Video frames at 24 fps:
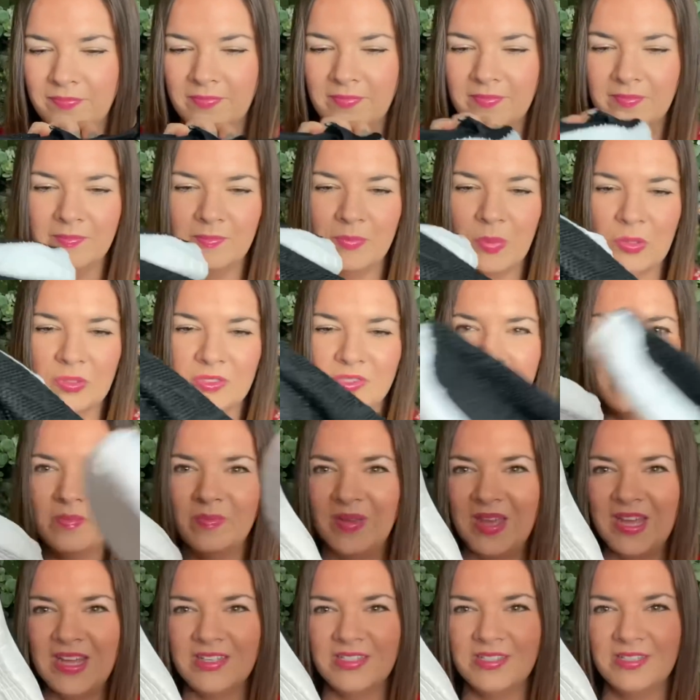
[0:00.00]
bottom
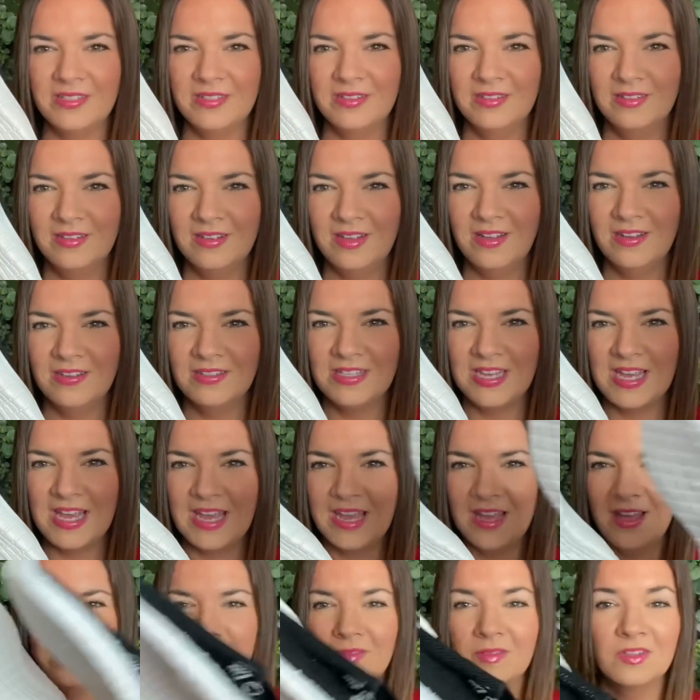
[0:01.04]
bit under
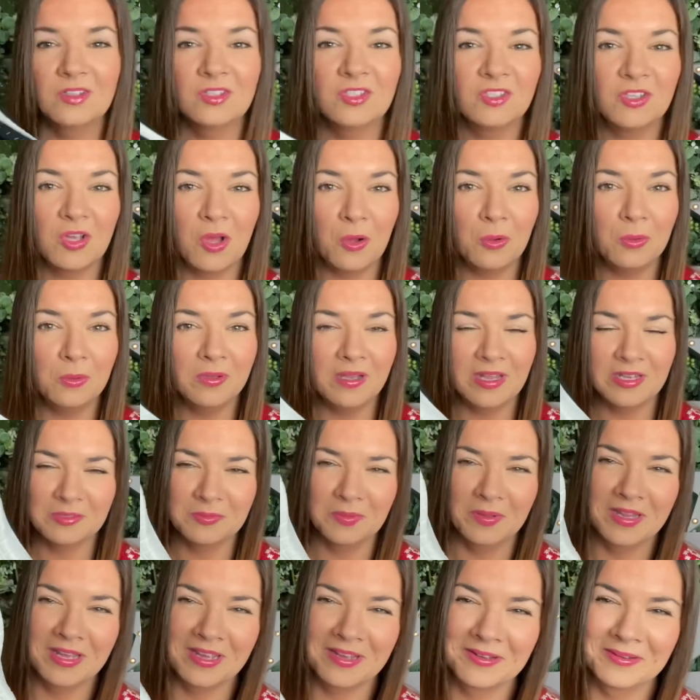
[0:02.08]
here, sole, that's what
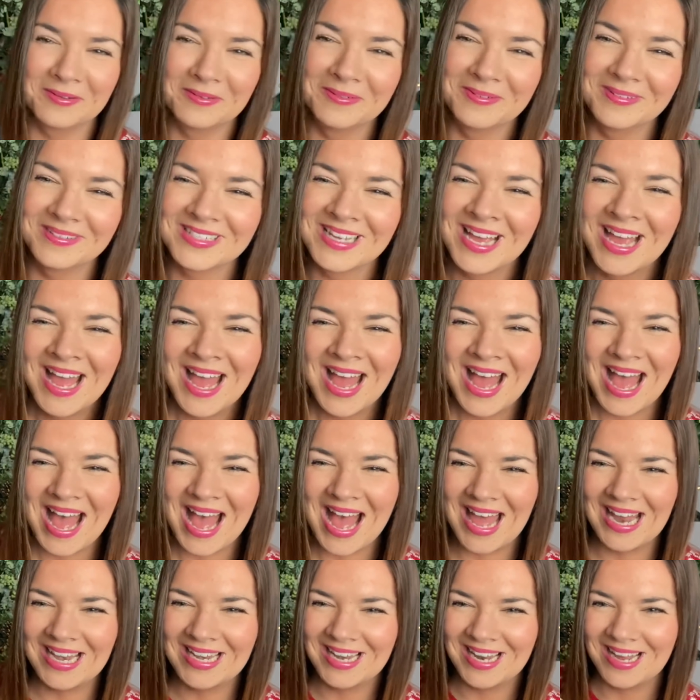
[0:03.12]
they're called,
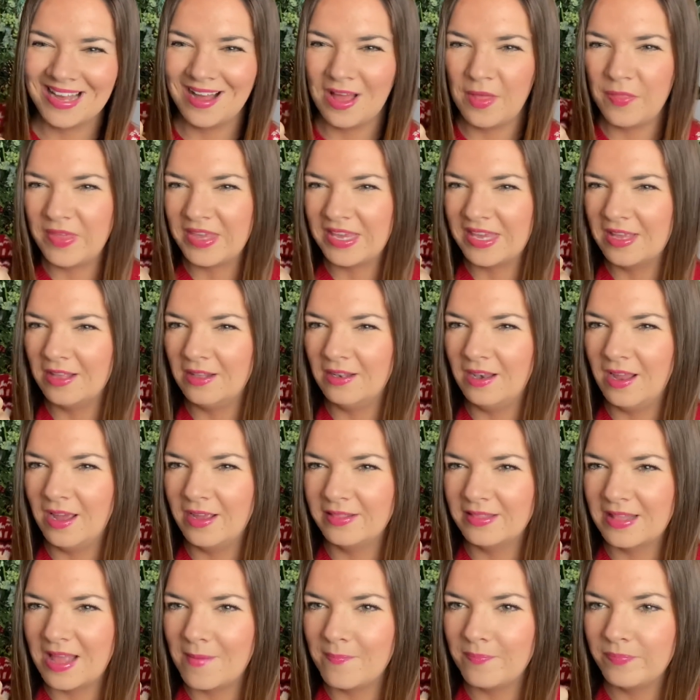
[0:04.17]
and I think he'll like
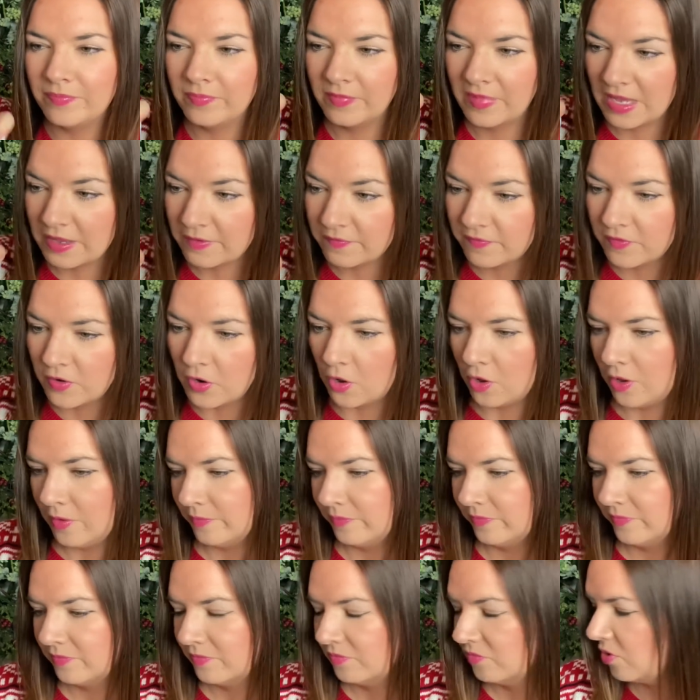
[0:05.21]
them. If not,
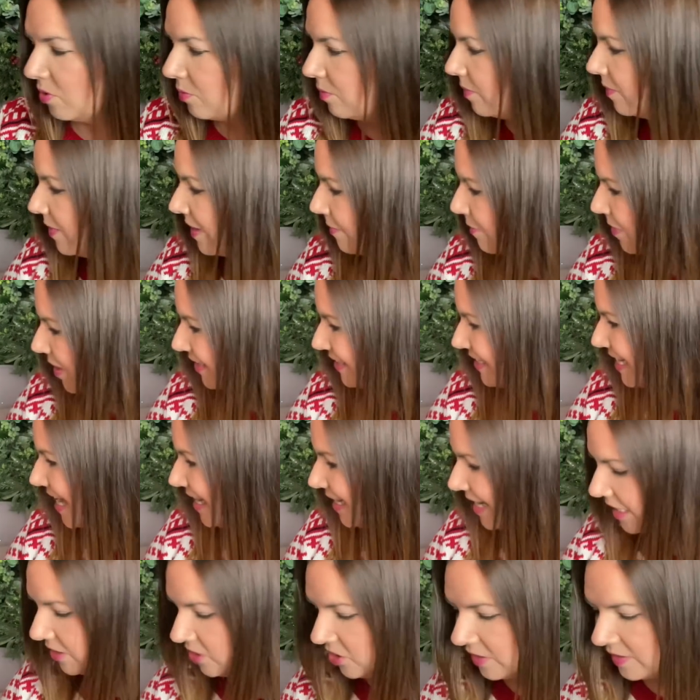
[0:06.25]
probably my dad.
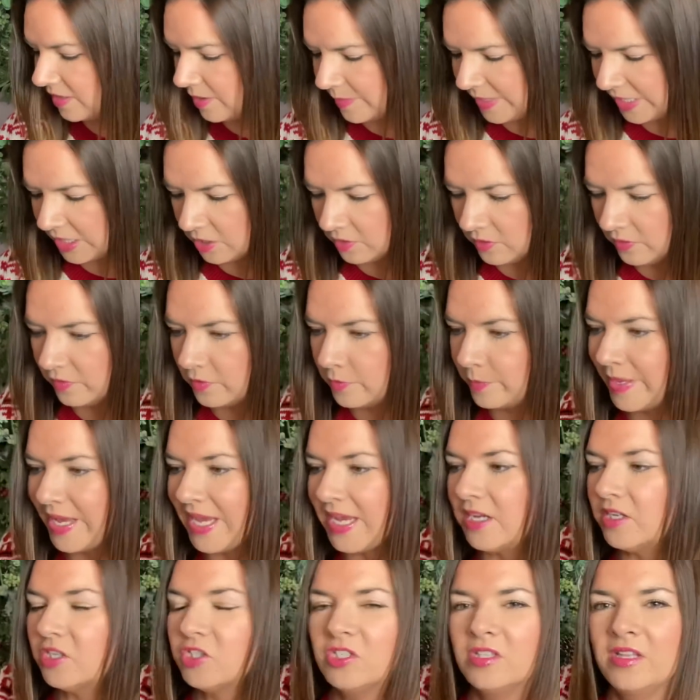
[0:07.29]
Actually, they'd be good on the
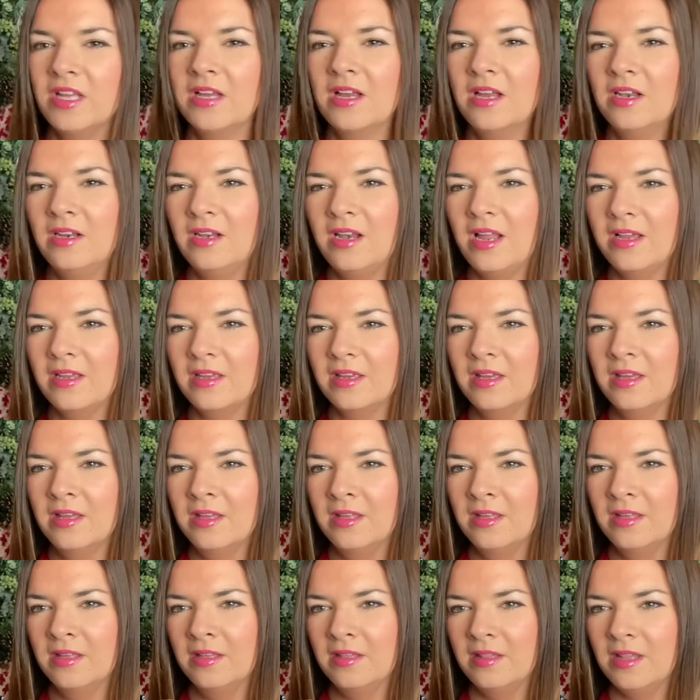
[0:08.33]
beach. They're kind of like,
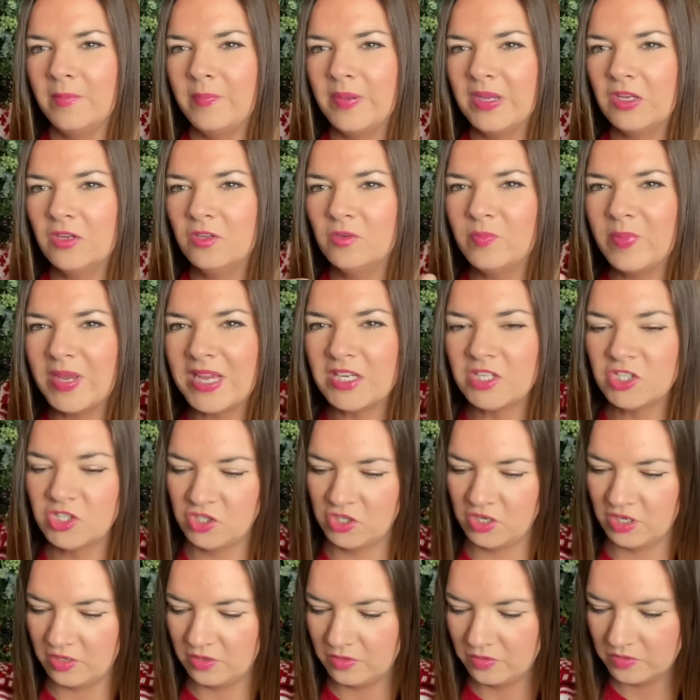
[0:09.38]
they'd be good beach
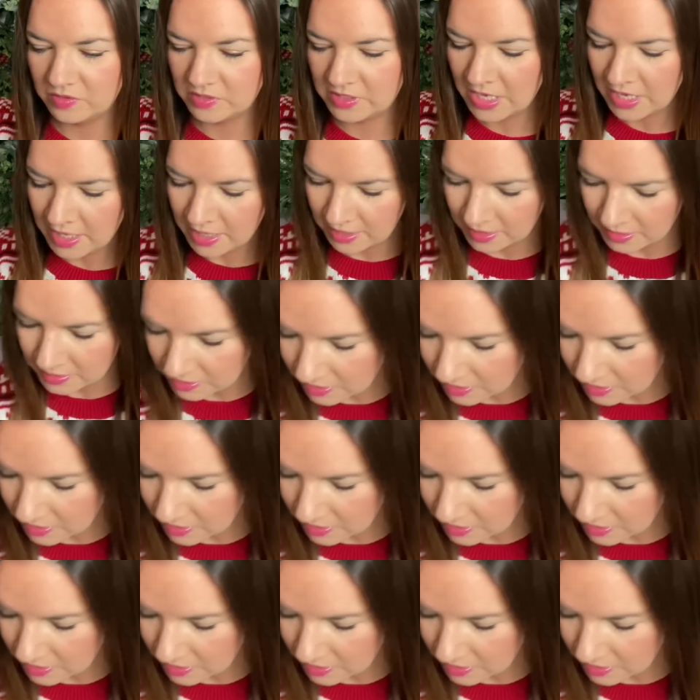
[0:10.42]
shoes. So